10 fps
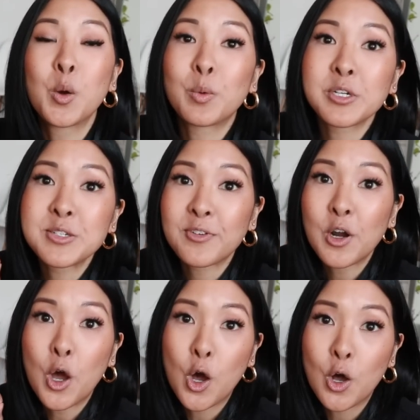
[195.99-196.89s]
works
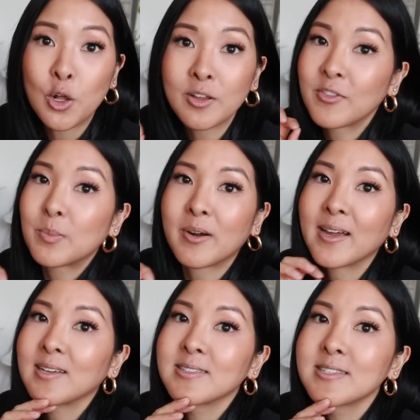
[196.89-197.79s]
for all of the
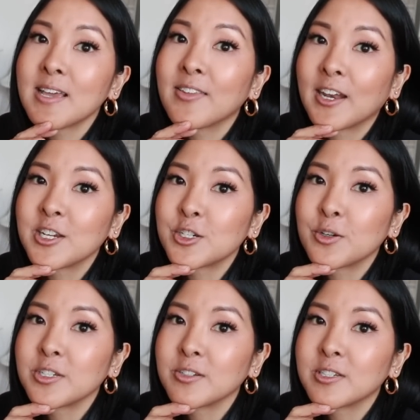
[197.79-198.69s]
brands that I
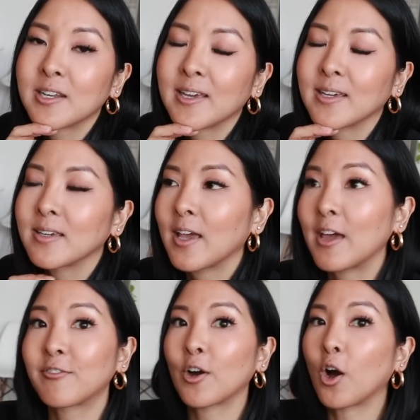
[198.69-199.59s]
showed you today
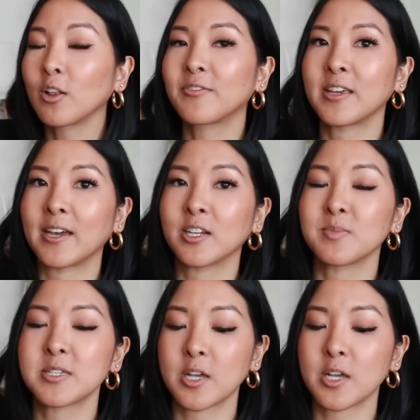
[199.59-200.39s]
and for all of the items.